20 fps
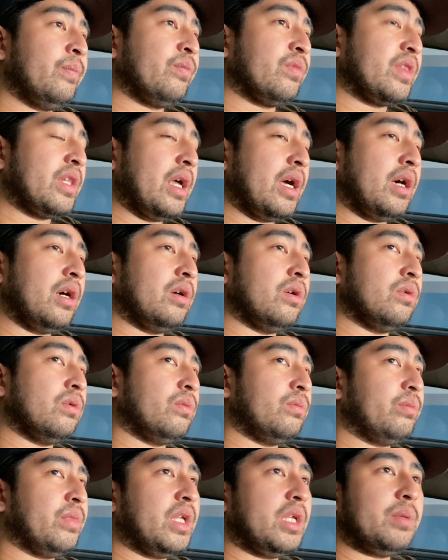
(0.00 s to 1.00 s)
Now,
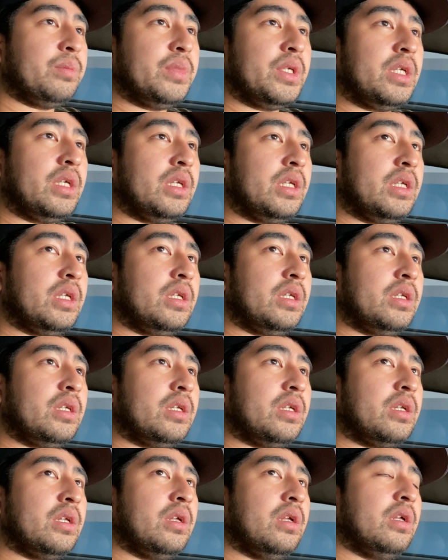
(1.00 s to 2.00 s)
maybe
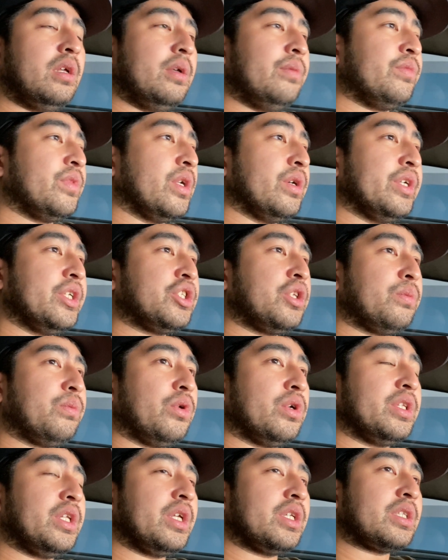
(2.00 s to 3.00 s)
the reason
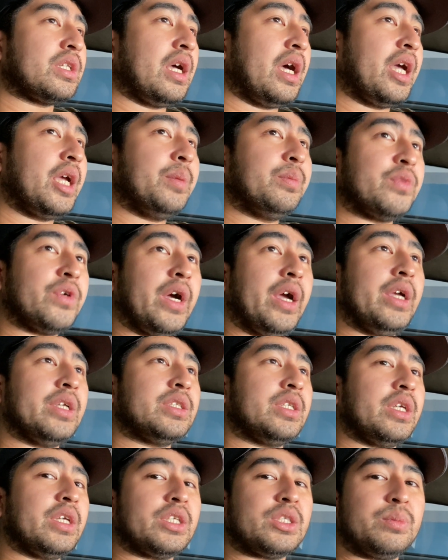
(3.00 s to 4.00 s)
for this high price
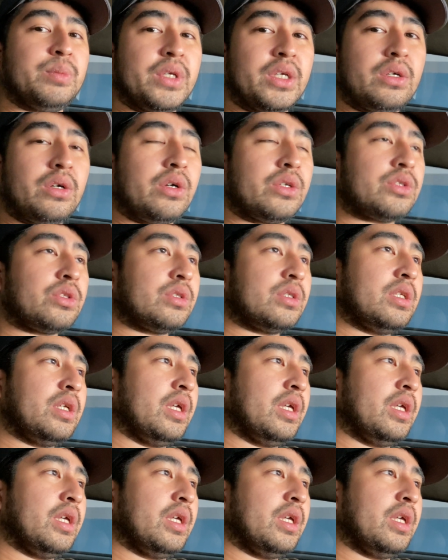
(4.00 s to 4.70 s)
is because